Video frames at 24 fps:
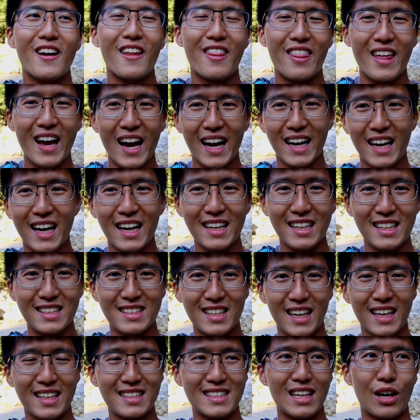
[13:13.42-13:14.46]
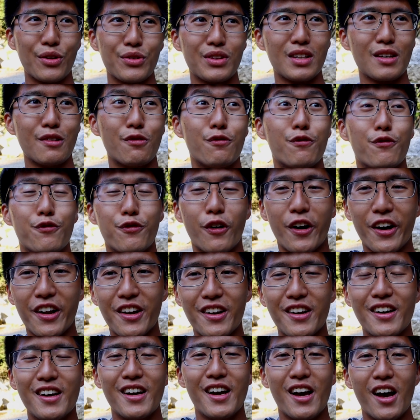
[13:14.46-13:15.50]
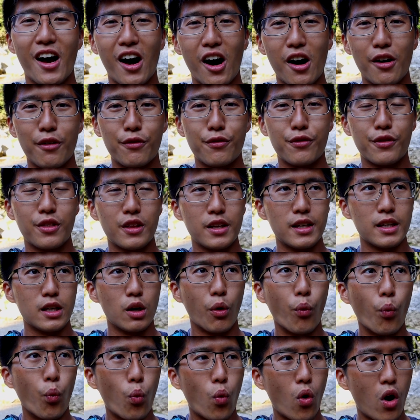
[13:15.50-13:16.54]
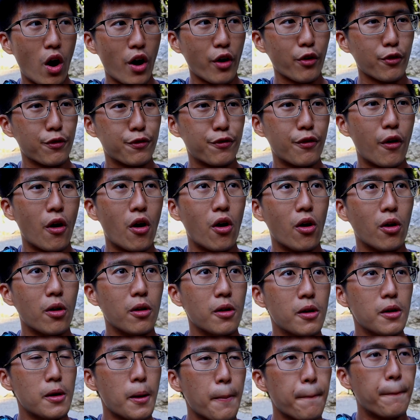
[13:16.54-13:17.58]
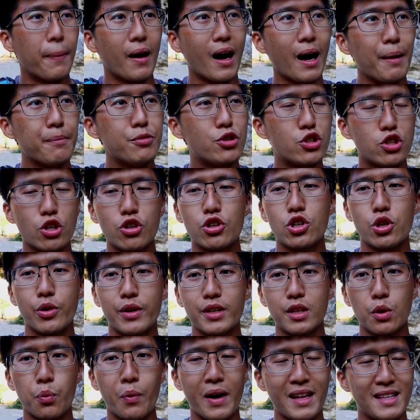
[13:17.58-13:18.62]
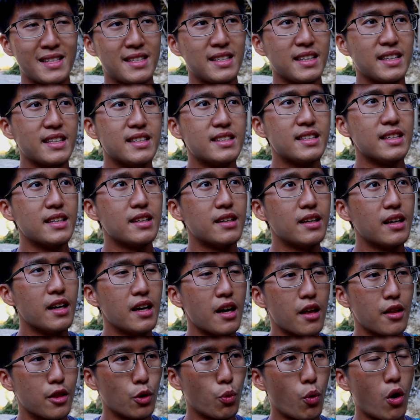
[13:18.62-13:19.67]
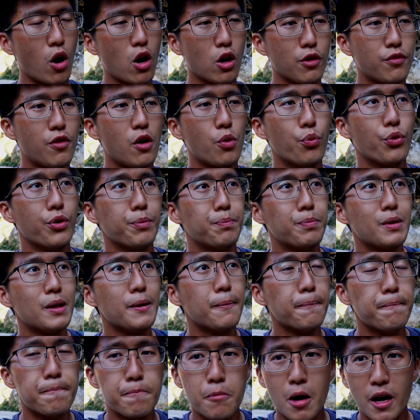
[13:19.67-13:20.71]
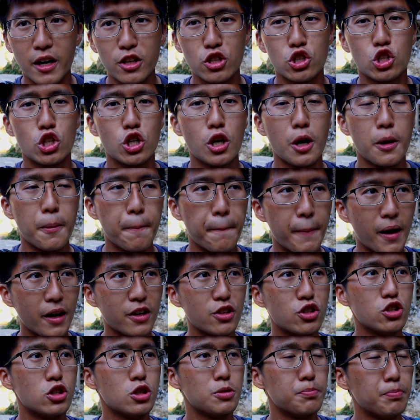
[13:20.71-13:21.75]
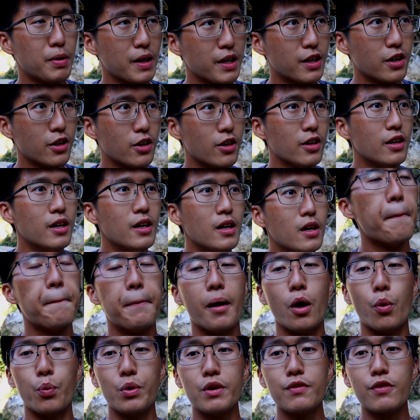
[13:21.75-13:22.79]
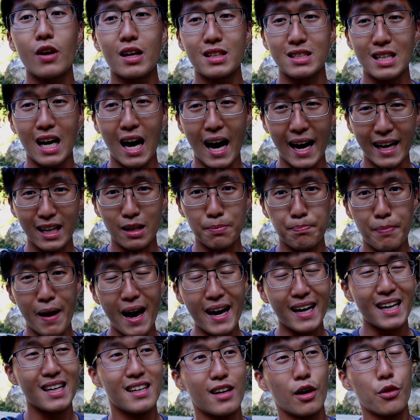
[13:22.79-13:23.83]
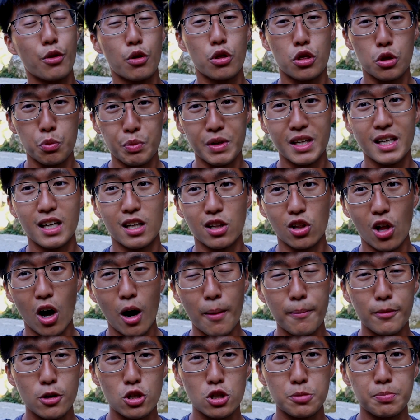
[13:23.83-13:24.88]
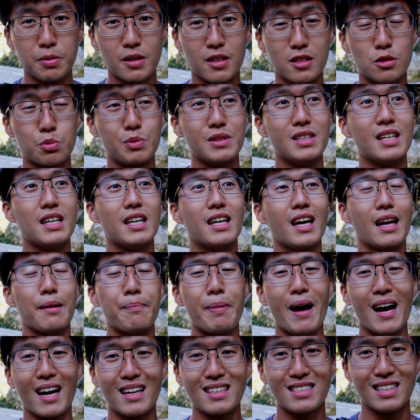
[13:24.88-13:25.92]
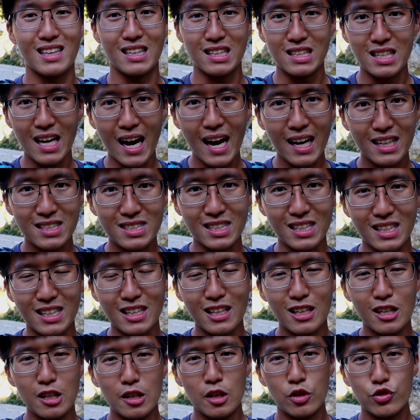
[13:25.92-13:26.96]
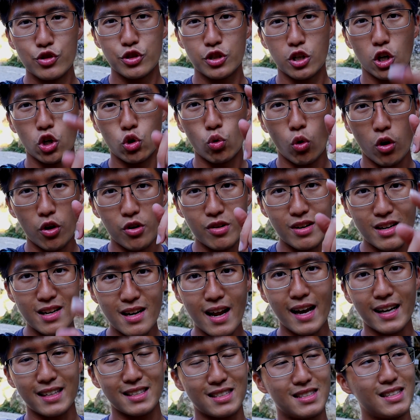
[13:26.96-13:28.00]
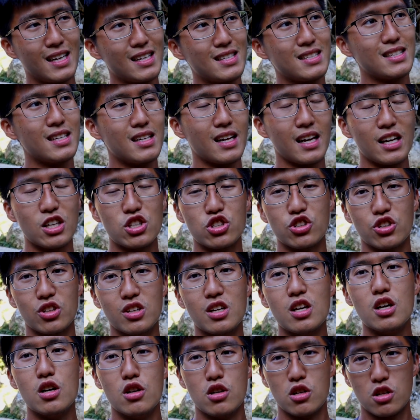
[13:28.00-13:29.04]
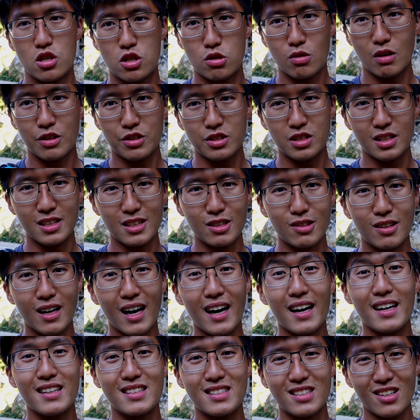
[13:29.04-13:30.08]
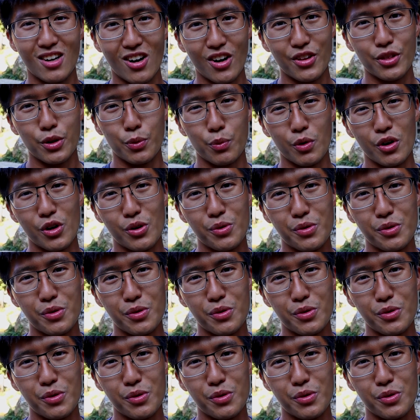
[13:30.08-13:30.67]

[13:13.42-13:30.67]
that kind of takes out the fun of the waterfall. But I'm sure during the wet season, the waterfall would be much, much bigger. But we've got to hike back another 3 kilometers because we need to get back to the taxi to go to our next destination. So I'll see you guys on the road.